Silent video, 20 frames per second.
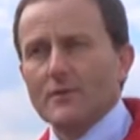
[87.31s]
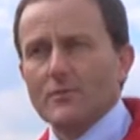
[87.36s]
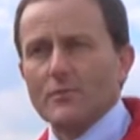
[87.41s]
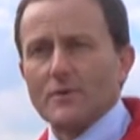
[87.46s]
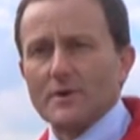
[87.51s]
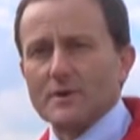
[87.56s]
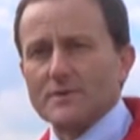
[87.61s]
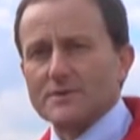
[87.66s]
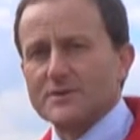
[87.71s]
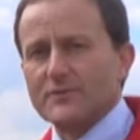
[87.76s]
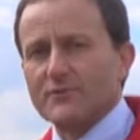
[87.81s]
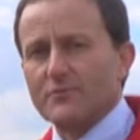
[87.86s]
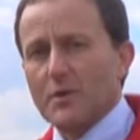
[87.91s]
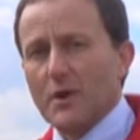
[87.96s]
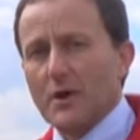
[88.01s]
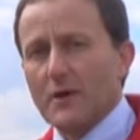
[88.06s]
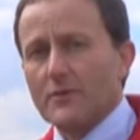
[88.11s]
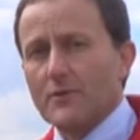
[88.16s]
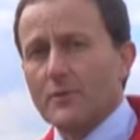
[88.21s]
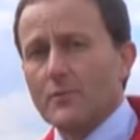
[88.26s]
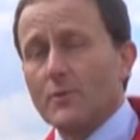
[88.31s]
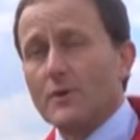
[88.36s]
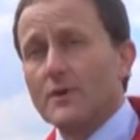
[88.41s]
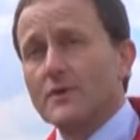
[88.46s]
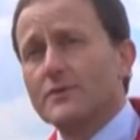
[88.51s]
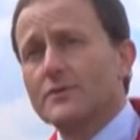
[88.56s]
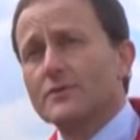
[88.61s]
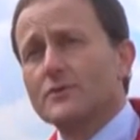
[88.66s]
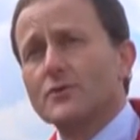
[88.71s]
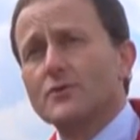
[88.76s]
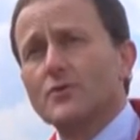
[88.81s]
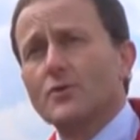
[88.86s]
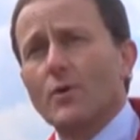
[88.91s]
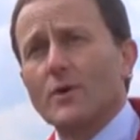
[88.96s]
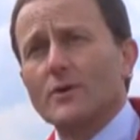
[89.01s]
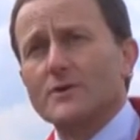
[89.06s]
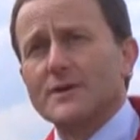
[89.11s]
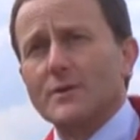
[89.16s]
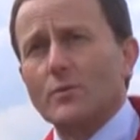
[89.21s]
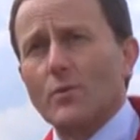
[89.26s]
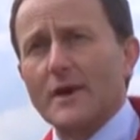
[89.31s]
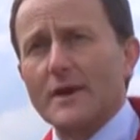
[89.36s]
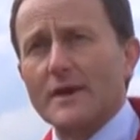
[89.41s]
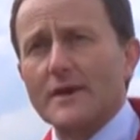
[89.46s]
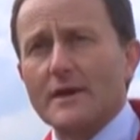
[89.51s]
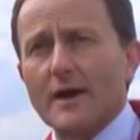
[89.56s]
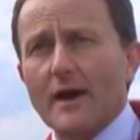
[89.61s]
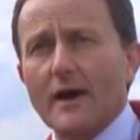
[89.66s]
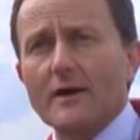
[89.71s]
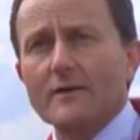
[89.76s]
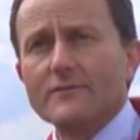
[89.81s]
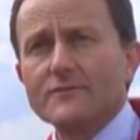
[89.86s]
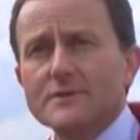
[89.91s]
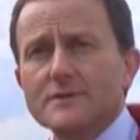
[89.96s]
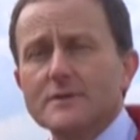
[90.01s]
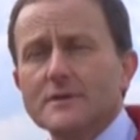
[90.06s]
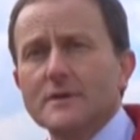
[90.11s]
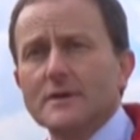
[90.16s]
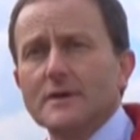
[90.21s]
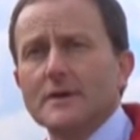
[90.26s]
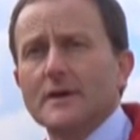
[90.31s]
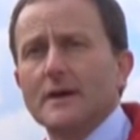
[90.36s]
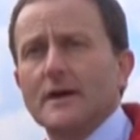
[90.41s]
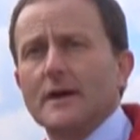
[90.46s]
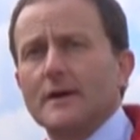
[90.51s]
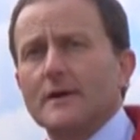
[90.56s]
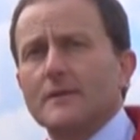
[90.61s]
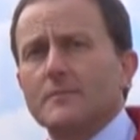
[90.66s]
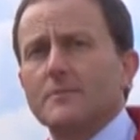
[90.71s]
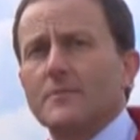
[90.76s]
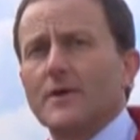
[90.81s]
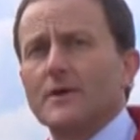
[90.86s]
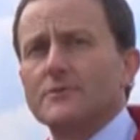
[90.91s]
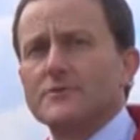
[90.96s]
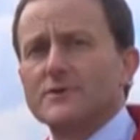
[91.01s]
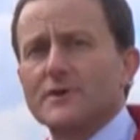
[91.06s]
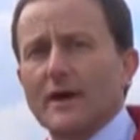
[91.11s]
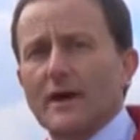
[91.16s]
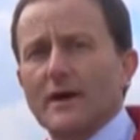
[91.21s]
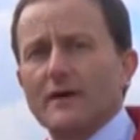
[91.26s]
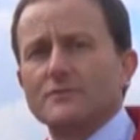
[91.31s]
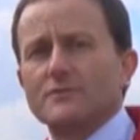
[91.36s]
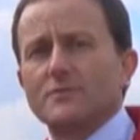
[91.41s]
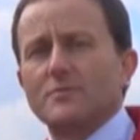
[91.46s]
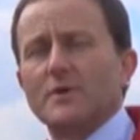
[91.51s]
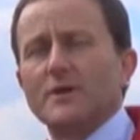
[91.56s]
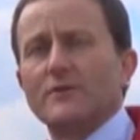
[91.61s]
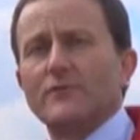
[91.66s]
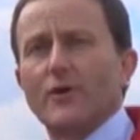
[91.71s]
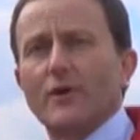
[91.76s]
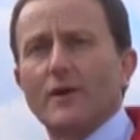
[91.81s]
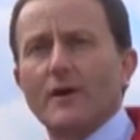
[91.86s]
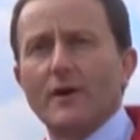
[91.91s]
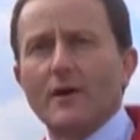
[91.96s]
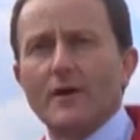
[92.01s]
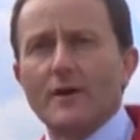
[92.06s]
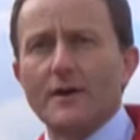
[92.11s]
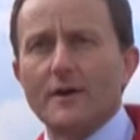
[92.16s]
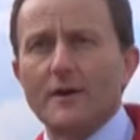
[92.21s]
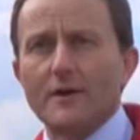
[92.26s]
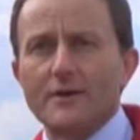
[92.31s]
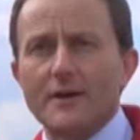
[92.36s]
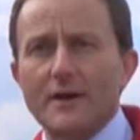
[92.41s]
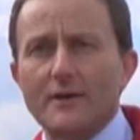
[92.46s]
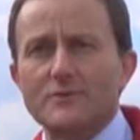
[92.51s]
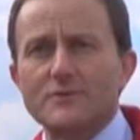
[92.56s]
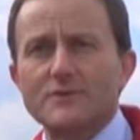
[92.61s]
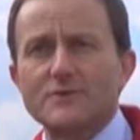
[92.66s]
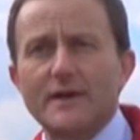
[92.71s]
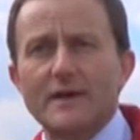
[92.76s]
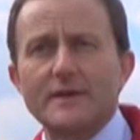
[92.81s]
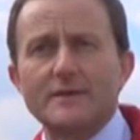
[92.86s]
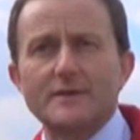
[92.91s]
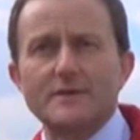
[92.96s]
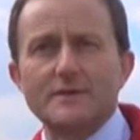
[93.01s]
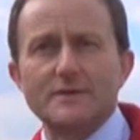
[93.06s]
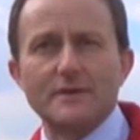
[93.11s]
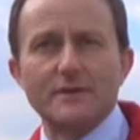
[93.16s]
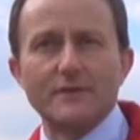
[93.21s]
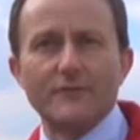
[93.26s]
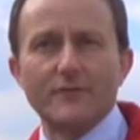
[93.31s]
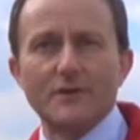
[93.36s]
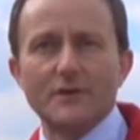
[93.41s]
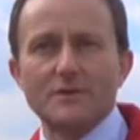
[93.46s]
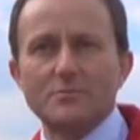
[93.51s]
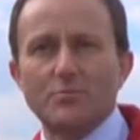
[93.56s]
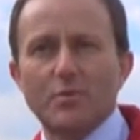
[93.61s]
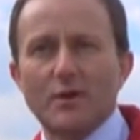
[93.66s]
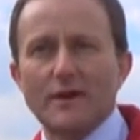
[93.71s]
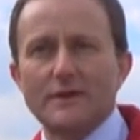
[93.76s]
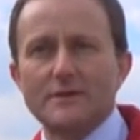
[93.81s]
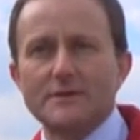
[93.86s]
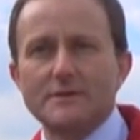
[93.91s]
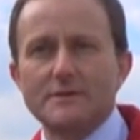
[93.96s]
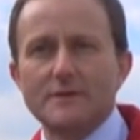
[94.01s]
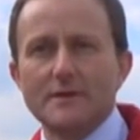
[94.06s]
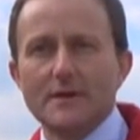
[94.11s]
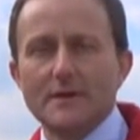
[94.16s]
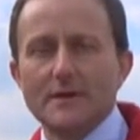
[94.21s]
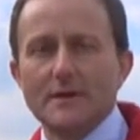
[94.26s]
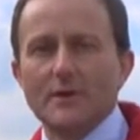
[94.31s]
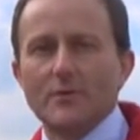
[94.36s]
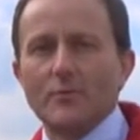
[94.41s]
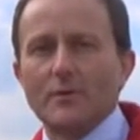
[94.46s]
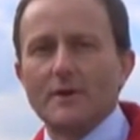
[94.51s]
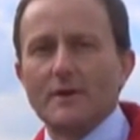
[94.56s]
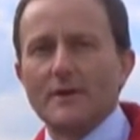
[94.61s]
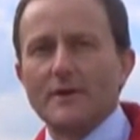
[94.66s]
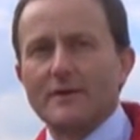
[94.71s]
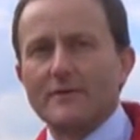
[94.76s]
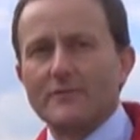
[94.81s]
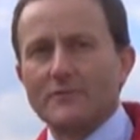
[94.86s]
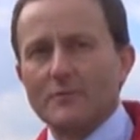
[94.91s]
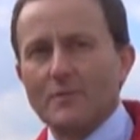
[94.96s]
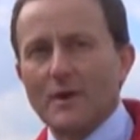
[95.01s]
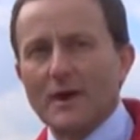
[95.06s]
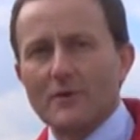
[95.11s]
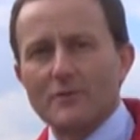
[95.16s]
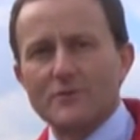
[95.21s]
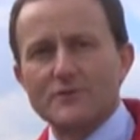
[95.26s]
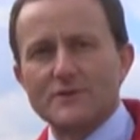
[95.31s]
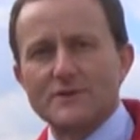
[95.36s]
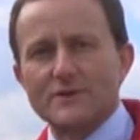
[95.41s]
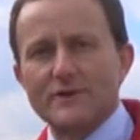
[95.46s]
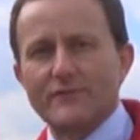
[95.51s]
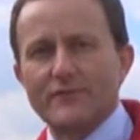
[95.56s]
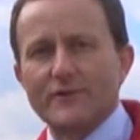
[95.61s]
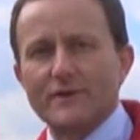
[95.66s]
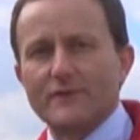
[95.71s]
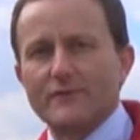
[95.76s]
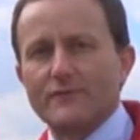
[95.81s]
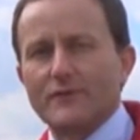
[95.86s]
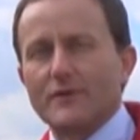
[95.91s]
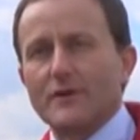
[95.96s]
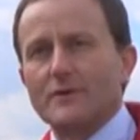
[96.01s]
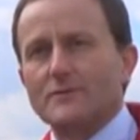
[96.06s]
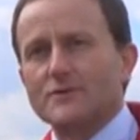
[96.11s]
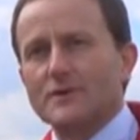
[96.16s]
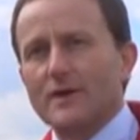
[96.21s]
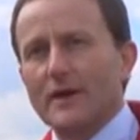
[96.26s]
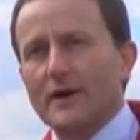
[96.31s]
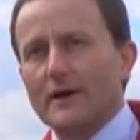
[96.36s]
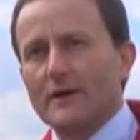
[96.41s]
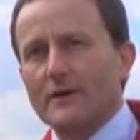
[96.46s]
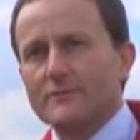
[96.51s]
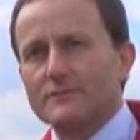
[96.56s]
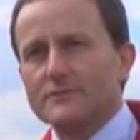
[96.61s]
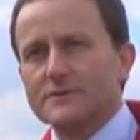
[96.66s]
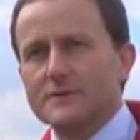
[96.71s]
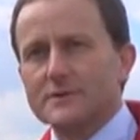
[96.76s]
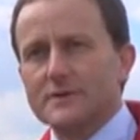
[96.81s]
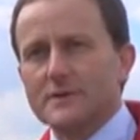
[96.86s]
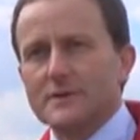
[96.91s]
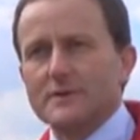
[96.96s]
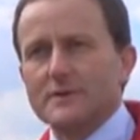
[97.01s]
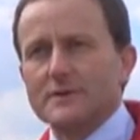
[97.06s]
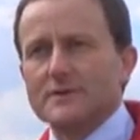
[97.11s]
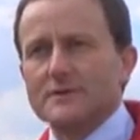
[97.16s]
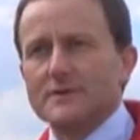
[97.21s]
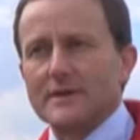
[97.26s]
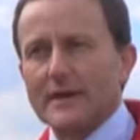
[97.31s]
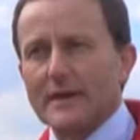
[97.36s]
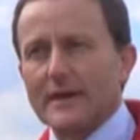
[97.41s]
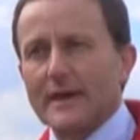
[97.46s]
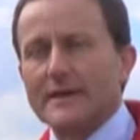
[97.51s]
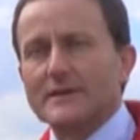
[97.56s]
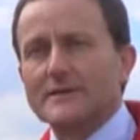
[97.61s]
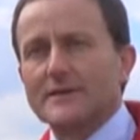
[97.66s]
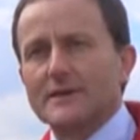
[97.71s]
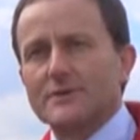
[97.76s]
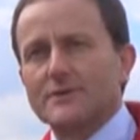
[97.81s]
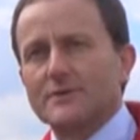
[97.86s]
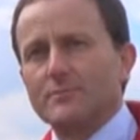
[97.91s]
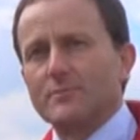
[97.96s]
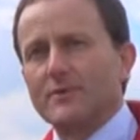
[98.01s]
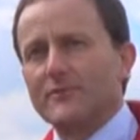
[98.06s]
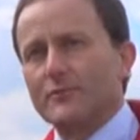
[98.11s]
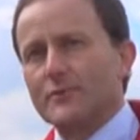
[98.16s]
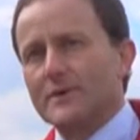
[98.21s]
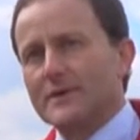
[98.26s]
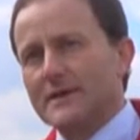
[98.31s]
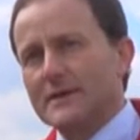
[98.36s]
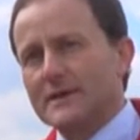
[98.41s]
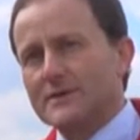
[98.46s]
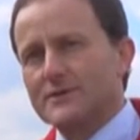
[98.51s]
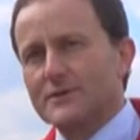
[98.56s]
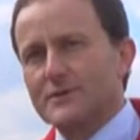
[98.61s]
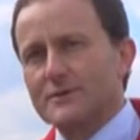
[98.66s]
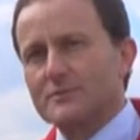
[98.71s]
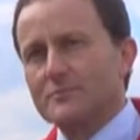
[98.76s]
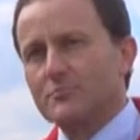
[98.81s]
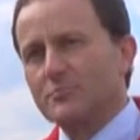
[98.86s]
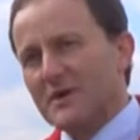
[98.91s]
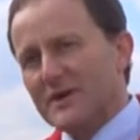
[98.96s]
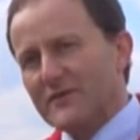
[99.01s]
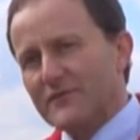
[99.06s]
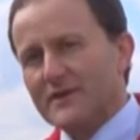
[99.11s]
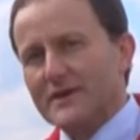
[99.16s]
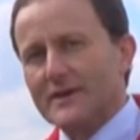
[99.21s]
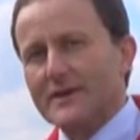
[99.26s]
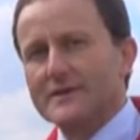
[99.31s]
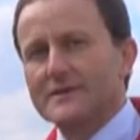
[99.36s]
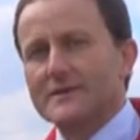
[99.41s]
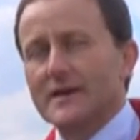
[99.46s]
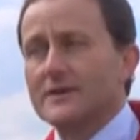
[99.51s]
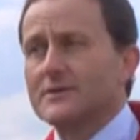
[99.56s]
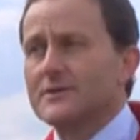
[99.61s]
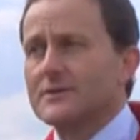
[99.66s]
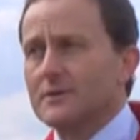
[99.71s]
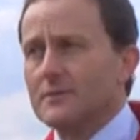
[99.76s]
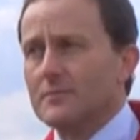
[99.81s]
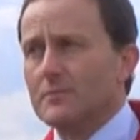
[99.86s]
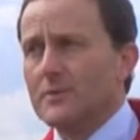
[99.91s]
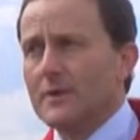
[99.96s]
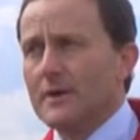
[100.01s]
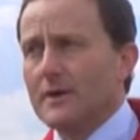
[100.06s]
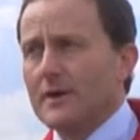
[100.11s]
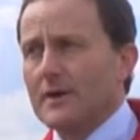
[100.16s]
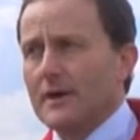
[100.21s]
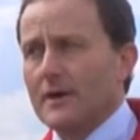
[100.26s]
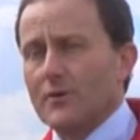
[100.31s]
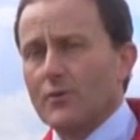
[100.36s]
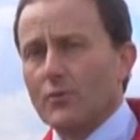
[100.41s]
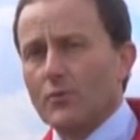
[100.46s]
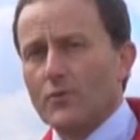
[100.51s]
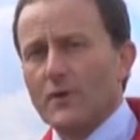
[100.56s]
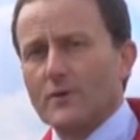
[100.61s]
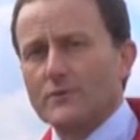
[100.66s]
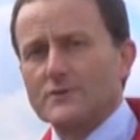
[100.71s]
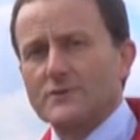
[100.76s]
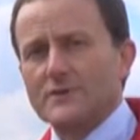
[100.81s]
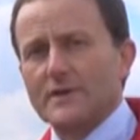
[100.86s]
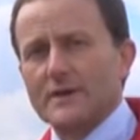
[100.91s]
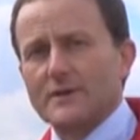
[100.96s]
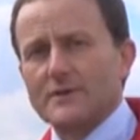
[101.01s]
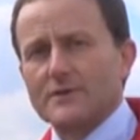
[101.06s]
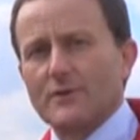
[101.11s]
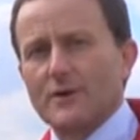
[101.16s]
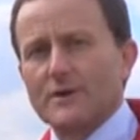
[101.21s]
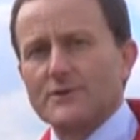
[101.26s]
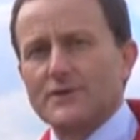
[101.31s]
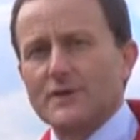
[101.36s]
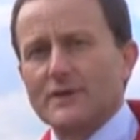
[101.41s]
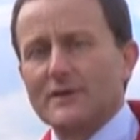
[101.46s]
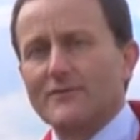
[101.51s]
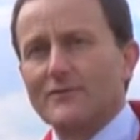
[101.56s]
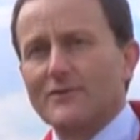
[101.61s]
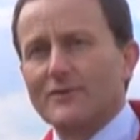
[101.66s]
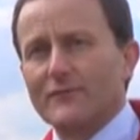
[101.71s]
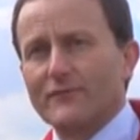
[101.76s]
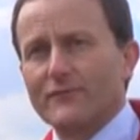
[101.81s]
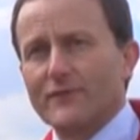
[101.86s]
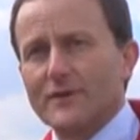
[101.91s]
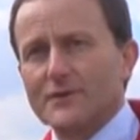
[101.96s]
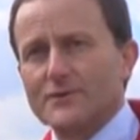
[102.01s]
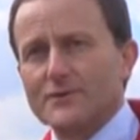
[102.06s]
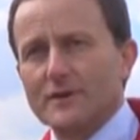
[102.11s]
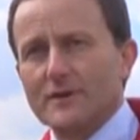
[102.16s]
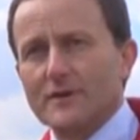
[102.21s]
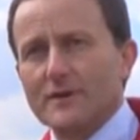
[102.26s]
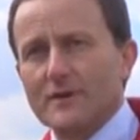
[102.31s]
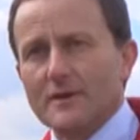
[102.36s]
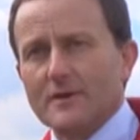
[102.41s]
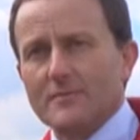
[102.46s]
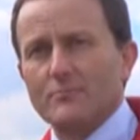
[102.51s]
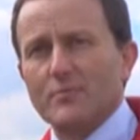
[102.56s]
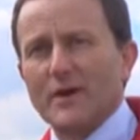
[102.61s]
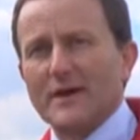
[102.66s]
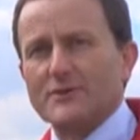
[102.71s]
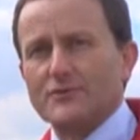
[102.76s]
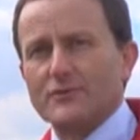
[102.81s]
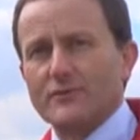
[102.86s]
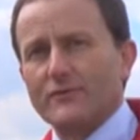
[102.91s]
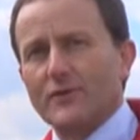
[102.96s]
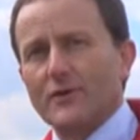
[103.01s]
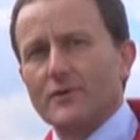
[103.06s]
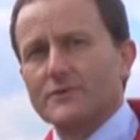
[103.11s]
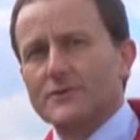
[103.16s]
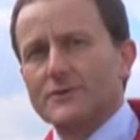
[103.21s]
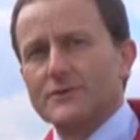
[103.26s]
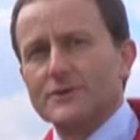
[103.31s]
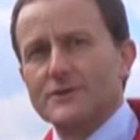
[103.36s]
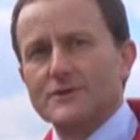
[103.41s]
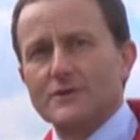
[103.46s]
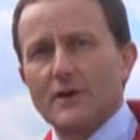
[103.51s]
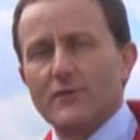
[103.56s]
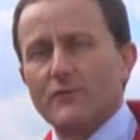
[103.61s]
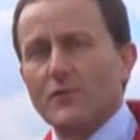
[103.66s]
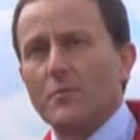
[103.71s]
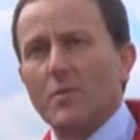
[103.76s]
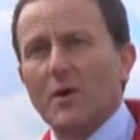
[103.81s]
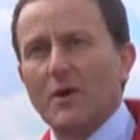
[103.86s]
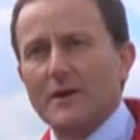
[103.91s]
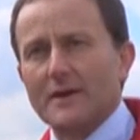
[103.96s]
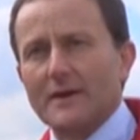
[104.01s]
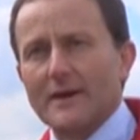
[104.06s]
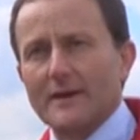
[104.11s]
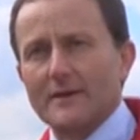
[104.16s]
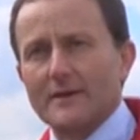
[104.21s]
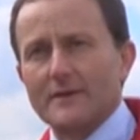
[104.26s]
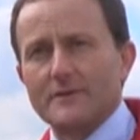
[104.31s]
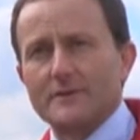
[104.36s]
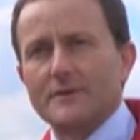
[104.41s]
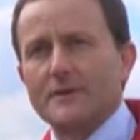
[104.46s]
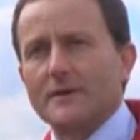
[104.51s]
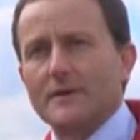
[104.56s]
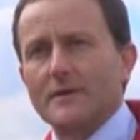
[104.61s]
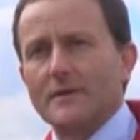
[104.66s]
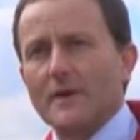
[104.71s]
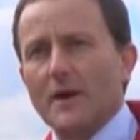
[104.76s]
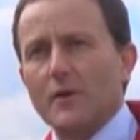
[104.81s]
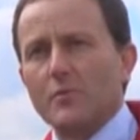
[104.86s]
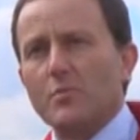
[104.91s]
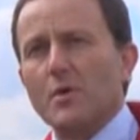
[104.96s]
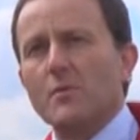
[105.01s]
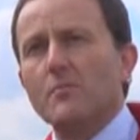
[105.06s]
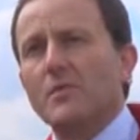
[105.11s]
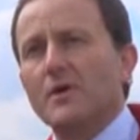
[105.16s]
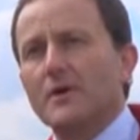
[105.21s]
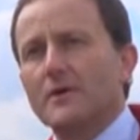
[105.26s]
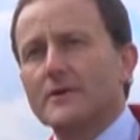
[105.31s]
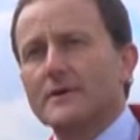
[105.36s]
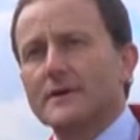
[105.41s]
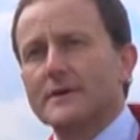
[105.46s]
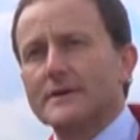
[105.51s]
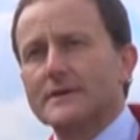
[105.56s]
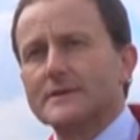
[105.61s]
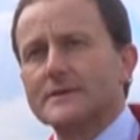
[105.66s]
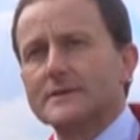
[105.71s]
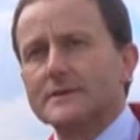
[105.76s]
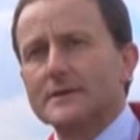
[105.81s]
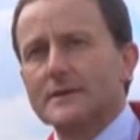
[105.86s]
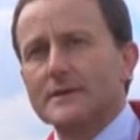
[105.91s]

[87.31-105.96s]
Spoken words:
We can supply them with good quality weaned calves. Those calves will be very high herd health status in the first place. We can give them a health certificate for those calves, DNA test them if we need to, BVD test them, and all those things are actually giving the finisher major advantages over buying cattle in the open market.